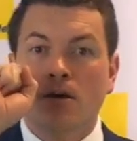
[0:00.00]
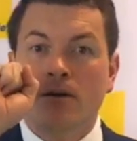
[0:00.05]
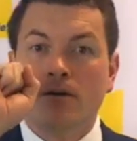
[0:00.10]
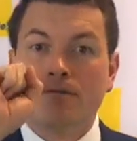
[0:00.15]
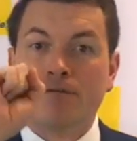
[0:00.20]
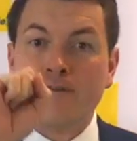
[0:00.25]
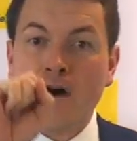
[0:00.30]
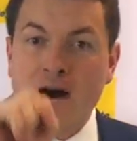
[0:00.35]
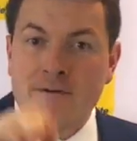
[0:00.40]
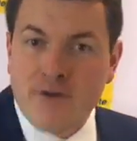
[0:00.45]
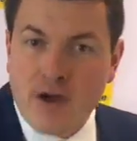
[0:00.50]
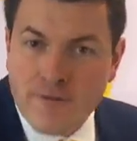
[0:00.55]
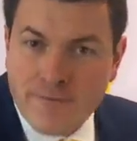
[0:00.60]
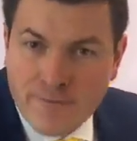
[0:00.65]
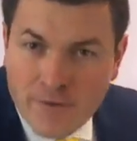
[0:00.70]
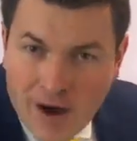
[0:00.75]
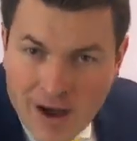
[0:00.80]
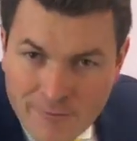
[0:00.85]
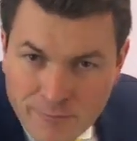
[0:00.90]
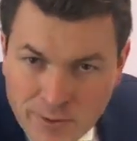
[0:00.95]

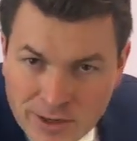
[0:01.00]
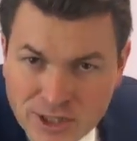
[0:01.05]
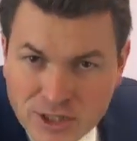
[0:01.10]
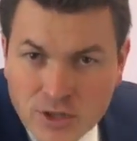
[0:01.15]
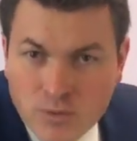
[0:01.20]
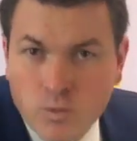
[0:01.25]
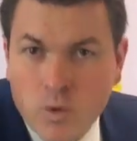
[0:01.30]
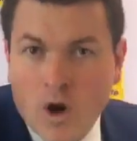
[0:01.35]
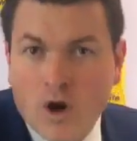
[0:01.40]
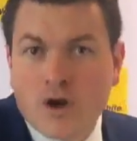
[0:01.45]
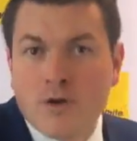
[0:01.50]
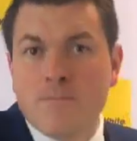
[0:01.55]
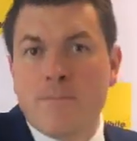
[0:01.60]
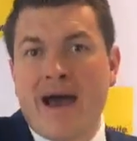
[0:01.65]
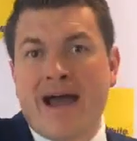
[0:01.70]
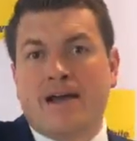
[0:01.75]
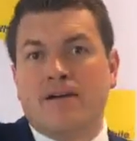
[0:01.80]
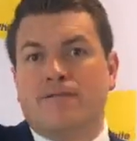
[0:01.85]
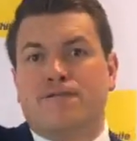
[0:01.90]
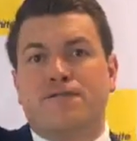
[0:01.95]
505. Richard, welcome
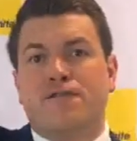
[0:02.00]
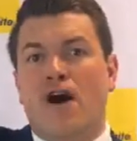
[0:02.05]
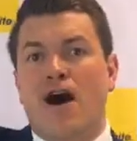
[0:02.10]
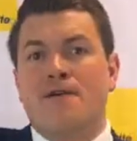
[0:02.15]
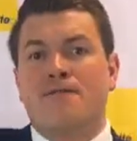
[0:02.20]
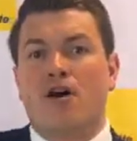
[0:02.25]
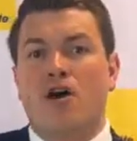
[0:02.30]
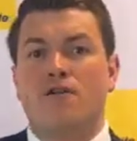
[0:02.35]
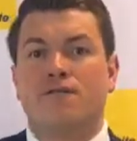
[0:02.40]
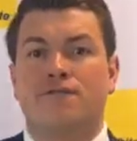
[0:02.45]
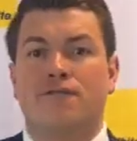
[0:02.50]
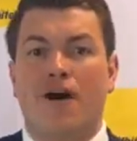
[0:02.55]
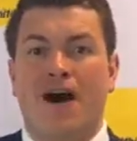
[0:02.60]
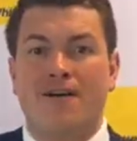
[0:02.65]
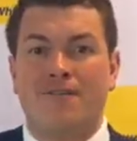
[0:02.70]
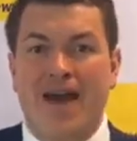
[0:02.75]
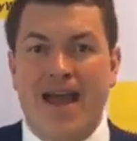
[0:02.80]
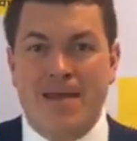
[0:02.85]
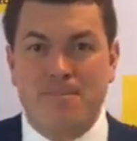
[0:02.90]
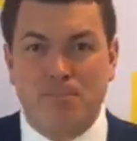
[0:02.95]
back at
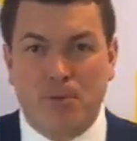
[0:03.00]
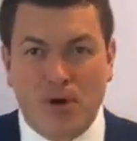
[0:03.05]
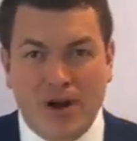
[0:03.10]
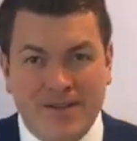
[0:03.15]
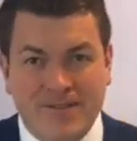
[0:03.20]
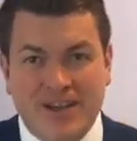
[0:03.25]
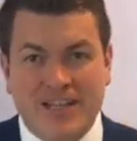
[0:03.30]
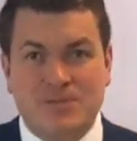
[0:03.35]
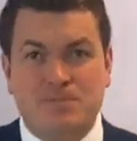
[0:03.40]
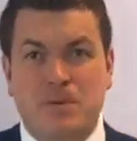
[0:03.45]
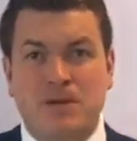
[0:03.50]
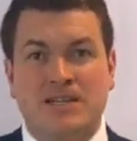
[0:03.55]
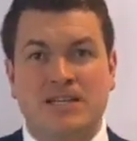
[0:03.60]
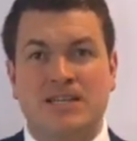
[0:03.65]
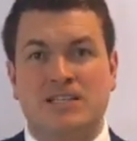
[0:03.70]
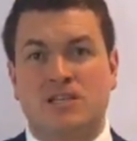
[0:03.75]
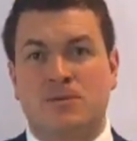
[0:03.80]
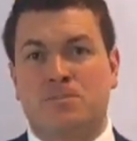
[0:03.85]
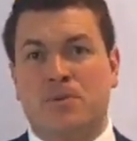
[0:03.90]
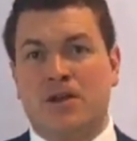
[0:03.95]
505. A previous
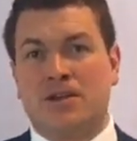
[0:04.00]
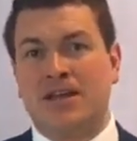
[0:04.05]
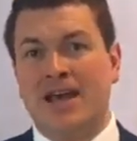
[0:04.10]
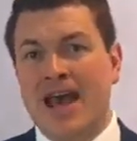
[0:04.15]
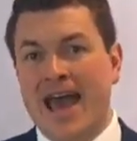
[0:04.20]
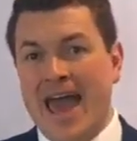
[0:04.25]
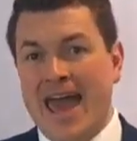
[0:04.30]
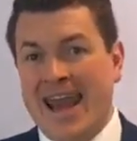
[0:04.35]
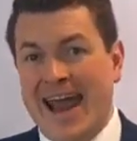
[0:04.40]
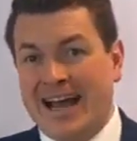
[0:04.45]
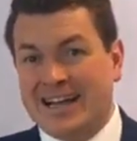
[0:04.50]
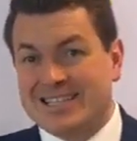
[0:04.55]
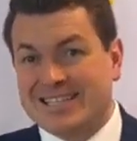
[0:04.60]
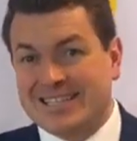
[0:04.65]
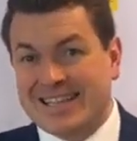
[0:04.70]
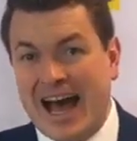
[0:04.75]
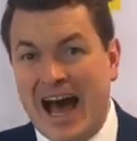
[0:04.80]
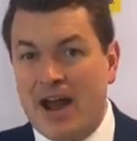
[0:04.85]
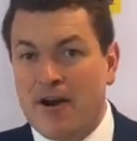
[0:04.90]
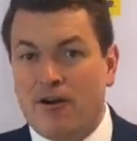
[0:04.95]
participant and our
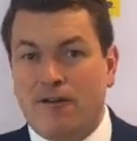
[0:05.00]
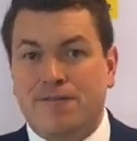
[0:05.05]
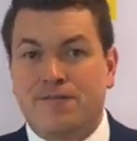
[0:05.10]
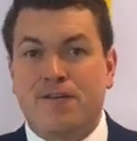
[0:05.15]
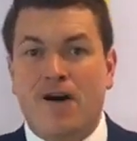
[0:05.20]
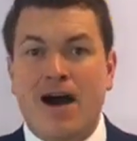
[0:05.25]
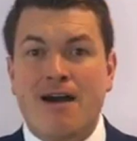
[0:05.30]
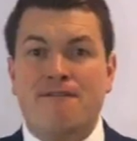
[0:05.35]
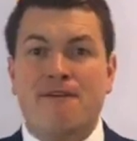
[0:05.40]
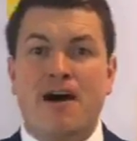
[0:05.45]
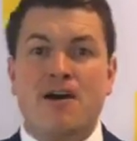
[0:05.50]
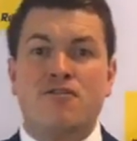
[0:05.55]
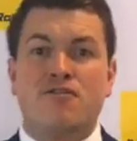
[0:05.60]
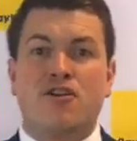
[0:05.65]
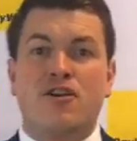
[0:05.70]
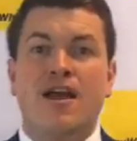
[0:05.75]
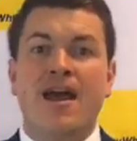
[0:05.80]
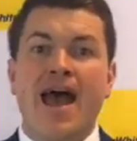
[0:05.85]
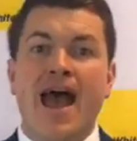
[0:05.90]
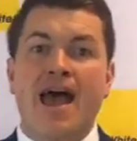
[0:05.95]
starter at
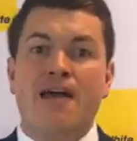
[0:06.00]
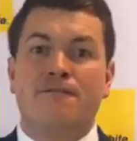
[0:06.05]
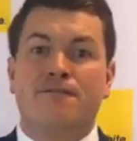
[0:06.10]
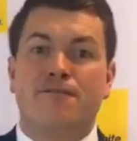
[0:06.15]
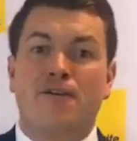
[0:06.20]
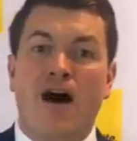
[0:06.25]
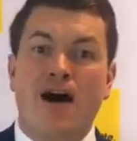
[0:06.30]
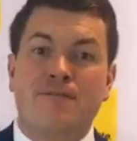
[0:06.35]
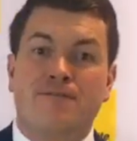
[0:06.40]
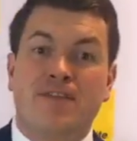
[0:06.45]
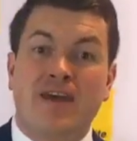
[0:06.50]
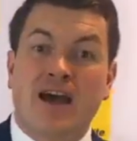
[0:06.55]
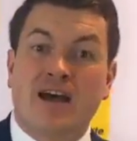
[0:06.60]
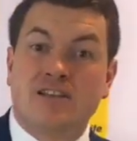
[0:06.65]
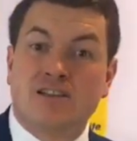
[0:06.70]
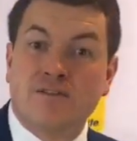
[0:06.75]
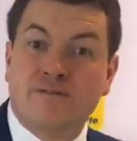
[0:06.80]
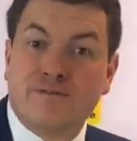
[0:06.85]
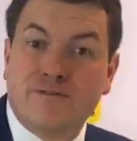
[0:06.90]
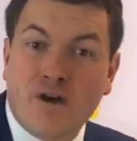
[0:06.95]
500 and
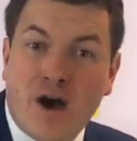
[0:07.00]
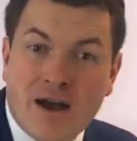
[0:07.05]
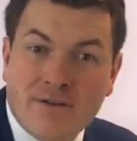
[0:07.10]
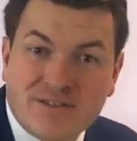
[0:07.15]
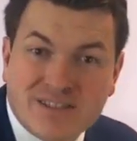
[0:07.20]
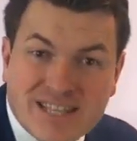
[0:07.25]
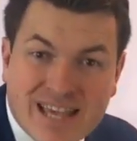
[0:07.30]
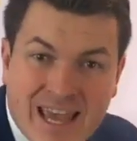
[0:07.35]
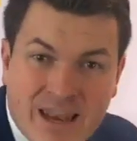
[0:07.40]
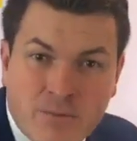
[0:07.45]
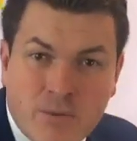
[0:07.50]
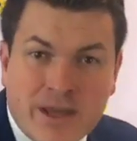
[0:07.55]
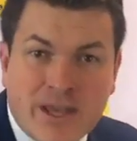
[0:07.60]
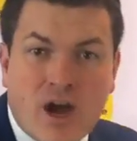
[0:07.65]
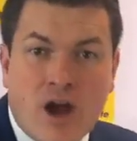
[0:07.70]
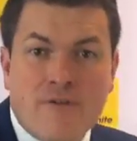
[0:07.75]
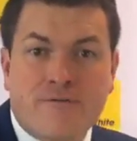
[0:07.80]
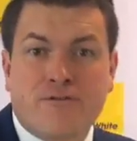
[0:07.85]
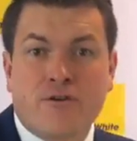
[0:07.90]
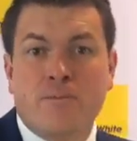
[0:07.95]
5,000. 510 we
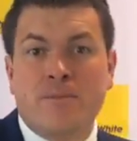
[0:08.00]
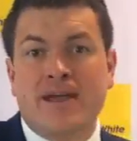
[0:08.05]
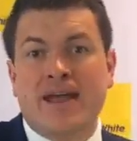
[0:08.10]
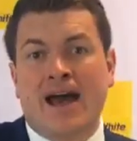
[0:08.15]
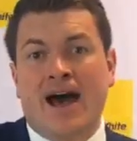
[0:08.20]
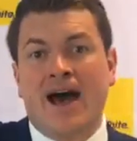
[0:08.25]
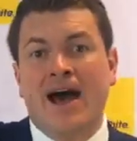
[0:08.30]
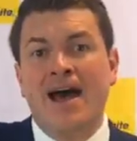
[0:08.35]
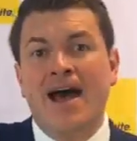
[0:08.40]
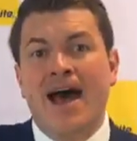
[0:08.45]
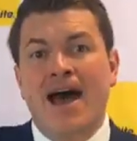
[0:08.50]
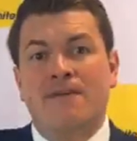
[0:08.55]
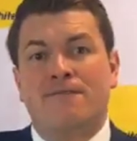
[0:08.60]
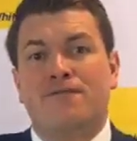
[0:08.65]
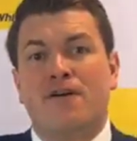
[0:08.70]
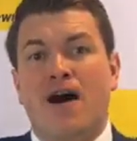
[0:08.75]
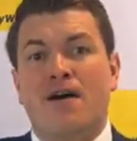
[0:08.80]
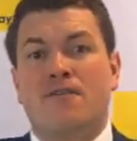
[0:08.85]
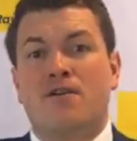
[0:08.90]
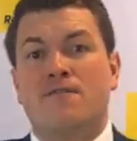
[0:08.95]
go from here. At
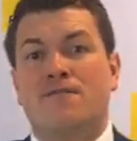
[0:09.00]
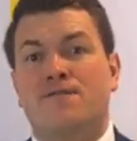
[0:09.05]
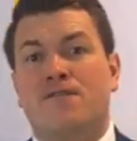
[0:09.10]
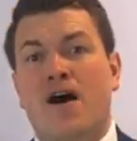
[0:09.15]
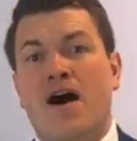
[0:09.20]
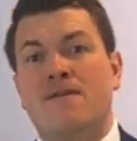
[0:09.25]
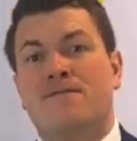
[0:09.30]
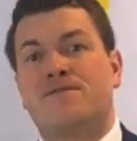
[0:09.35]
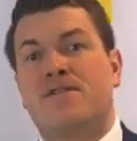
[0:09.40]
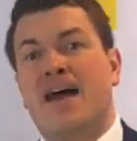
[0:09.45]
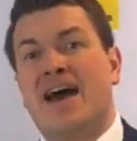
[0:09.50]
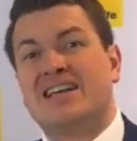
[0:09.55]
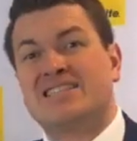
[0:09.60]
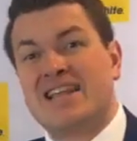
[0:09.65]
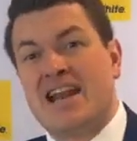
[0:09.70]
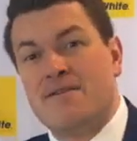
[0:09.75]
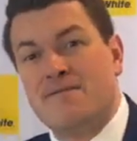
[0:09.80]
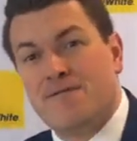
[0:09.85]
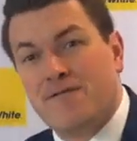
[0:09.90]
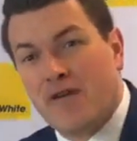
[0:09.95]
500,
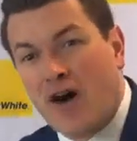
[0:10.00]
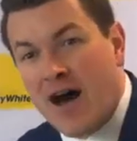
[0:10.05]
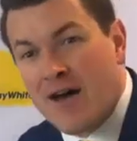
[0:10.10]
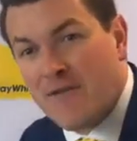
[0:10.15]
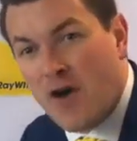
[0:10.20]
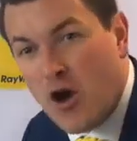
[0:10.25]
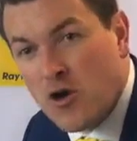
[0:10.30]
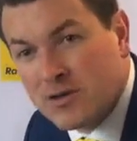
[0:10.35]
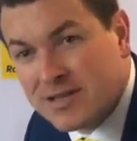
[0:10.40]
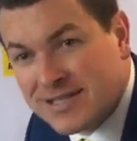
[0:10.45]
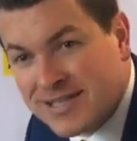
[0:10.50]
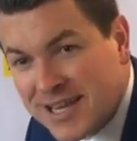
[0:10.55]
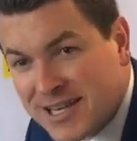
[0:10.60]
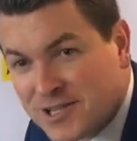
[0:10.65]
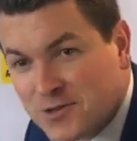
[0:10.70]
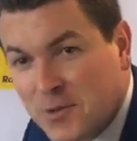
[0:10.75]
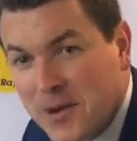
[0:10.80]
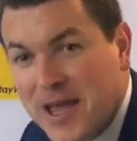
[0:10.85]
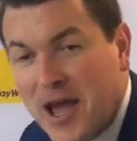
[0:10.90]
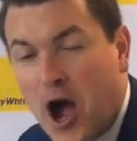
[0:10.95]
5,000 and
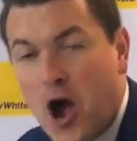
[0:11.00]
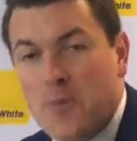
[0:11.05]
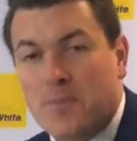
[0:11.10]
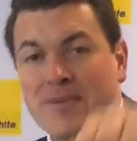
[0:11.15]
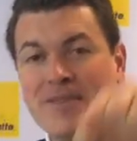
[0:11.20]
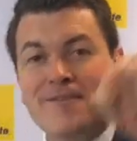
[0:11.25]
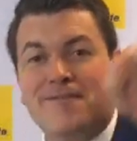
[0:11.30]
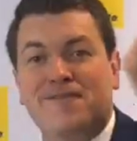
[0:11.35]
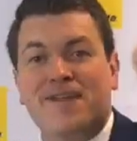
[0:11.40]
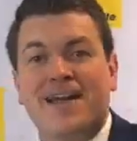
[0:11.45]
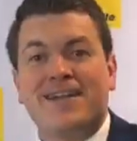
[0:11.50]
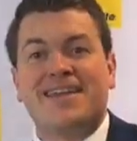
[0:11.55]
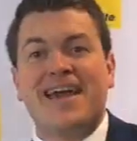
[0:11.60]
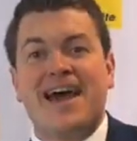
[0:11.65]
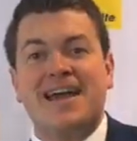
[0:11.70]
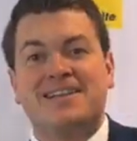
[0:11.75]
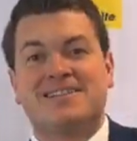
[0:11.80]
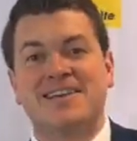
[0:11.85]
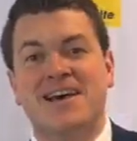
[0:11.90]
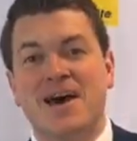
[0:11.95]
506 we open the
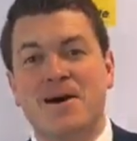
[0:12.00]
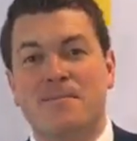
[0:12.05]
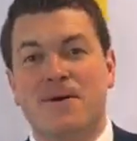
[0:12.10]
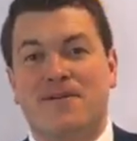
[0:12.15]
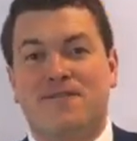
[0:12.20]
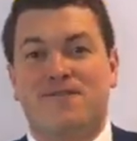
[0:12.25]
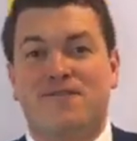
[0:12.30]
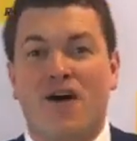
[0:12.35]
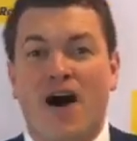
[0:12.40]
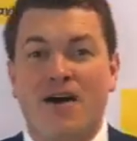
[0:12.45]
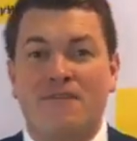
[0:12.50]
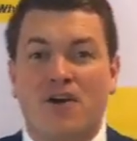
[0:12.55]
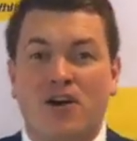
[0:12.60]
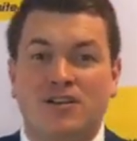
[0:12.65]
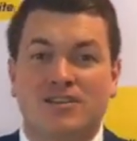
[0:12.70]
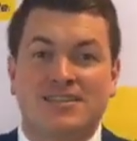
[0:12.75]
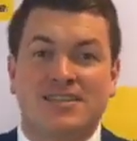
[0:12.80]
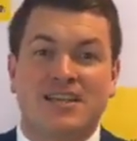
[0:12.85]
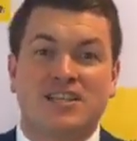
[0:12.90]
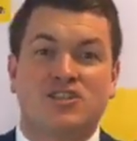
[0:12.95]
floodgates, but at
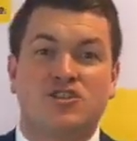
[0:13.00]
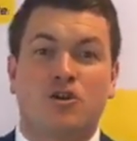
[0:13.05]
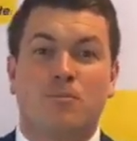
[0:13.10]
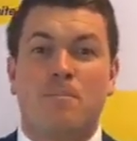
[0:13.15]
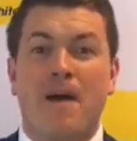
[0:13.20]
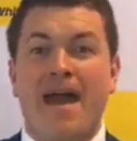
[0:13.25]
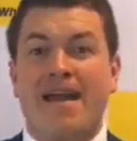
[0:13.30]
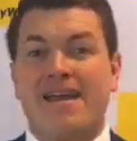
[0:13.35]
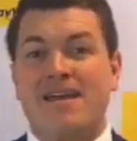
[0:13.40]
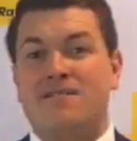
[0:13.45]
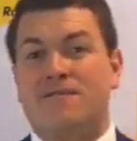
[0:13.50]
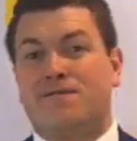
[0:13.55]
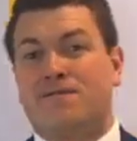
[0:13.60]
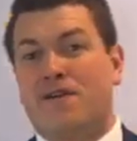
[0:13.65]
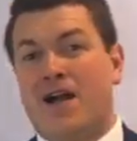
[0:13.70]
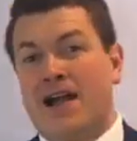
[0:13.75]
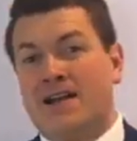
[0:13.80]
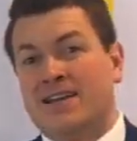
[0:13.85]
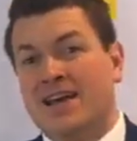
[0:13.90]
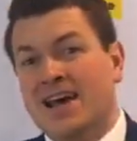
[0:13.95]
506 you're back in
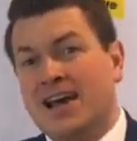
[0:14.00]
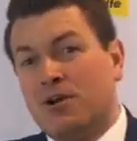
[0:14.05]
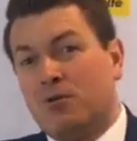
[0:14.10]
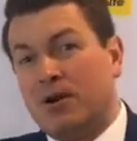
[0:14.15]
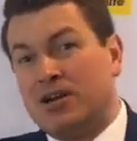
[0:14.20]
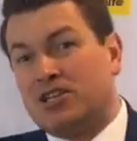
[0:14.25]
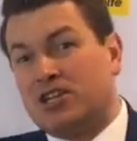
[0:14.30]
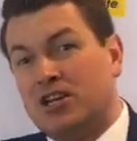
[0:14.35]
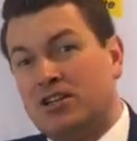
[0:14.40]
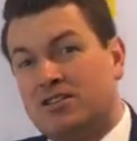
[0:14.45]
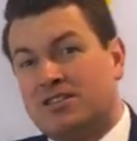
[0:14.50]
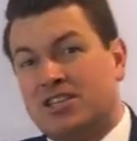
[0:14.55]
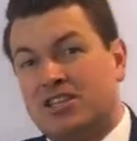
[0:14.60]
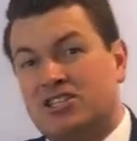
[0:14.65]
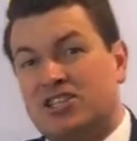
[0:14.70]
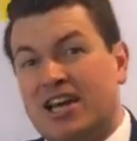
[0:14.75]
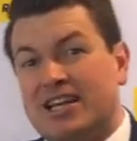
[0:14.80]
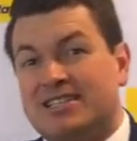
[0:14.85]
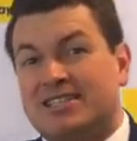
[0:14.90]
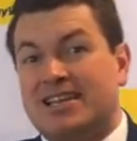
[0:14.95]
front. Richard
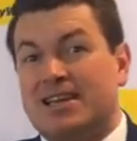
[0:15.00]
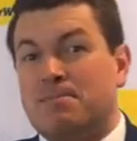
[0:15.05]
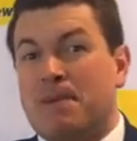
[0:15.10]
suggesting